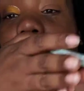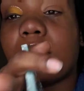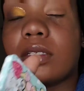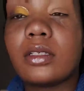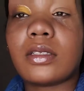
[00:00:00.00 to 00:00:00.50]

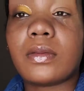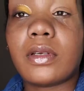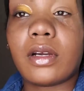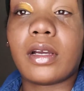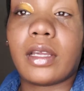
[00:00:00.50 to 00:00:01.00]
Since we
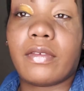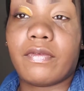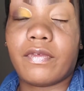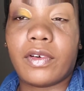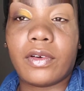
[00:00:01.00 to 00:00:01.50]
are in
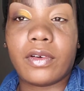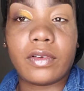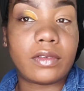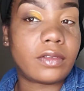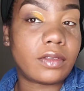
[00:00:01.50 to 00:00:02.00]

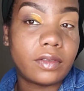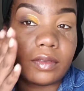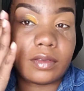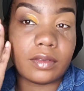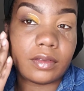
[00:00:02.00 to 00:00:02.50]
fall,
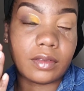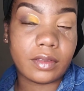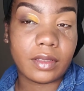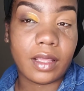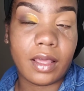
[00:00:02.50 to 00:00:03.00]

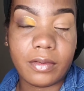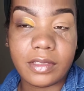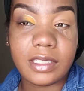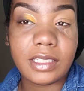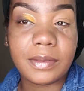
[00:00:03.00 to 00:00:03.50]
I
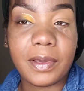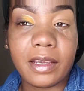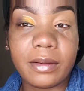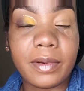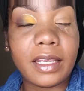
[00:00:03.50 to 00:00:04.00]
was
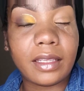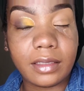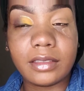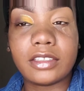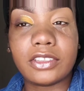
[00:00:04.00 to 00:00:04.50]
inspired by
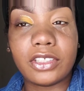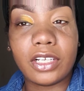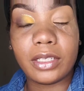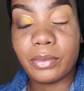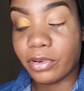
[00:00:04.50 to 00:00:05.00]

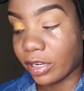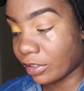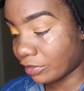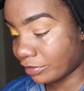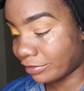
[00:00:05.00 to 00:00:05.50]
Charlie
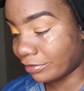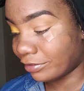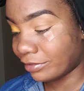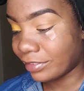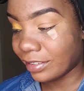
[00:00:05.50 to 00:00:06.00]
Brown.
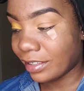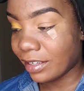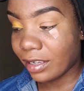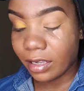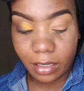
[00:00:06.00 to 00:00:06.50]

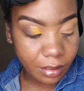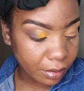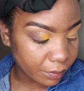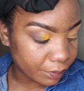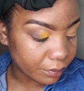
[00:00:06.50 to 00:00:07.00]

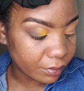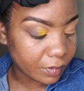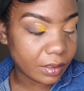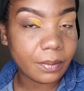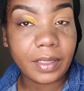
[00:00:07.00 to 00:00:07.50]
In
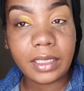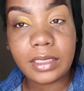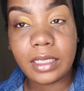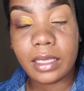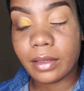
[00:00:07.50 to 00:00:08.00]
the
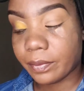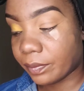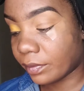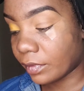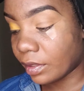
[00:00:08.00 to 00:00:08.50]
meantime,
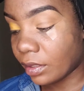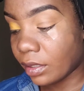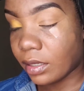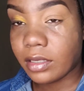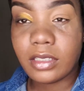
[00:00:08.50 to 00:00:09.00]

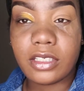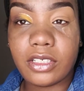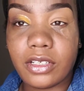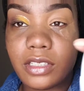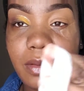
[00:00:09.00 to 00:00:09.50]
let's
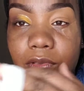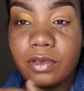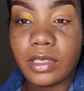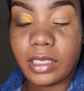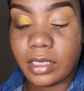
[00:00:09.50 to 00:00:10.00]
show you some of these
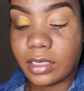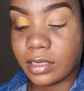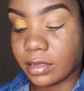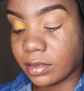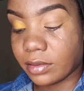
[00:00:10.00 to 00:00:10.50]

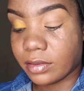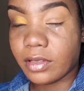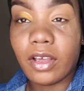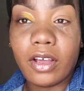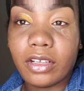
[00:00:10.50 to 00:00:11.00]

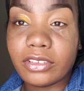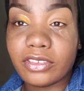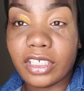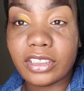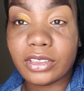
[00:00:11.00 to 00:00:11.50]
videos. Our
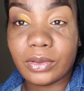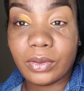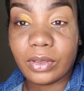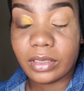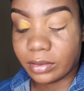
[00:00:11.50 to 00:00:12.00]

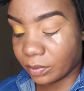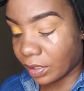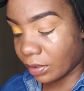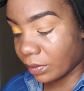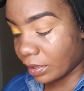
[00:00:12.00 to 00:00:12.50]
drugstore, by
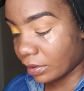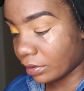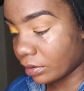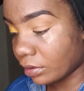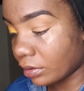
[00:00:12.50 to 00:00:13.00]
the way,
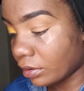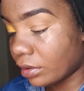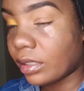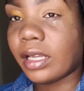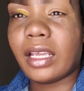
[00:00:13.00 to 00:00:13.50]

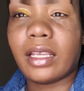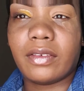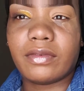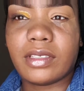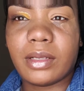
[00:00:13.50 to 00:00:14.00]
and
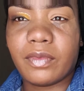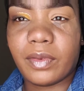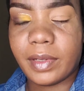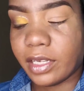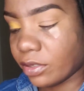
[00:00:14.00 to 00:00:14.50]
some
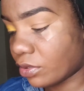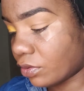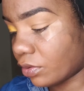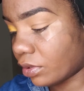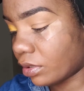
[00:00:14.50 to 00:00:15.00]
from the hair
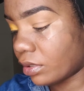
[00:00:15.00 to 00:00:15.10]
store.